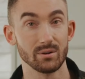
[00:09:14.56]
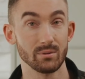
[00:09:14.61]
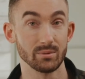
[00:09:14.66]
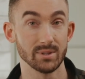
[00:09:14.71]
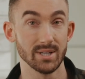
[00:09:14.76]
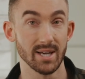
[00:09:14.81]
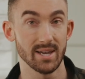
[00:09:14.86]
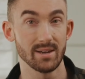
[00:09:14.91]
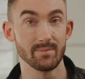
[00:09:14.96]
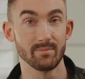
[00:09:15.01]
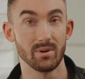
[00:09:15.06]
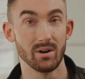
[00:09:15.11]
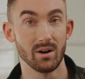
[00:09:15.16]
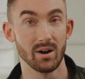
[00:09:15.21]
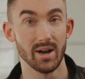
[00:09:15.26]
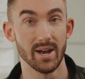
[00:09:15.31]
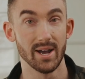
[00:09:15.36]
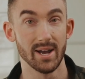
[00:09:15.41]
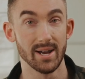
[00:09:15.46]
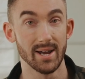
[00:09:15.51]
on taking
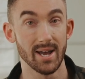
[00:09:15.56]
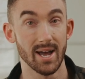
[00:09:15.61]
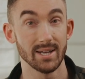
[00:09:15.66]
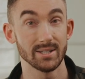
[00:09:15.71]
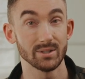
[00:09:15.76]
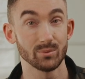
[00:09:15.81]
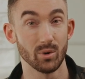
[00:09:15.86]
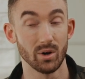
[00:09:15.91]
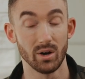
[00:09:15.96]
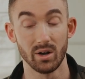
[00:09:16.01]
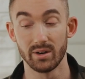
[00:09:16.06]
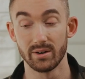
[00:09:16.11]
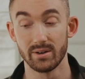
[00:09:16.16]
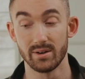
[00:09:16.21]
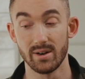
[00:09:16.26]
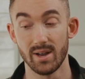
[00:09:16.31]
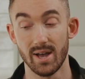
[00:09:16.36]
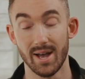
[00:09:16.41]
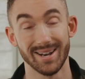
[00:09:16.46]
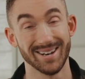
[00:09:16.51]
my
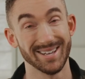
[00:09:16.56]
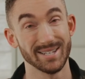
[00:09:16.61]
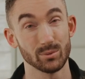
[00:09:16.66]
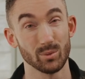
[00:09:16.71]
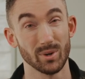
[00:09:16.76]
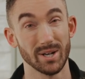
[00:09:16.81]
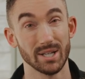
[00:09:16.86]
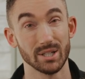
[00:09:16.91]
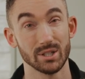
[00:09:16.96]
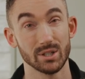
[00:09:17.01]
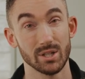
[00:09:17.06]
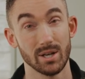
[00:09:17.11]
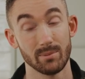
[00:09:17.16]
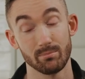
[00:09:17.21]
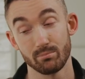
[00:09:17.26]
S1 and S1H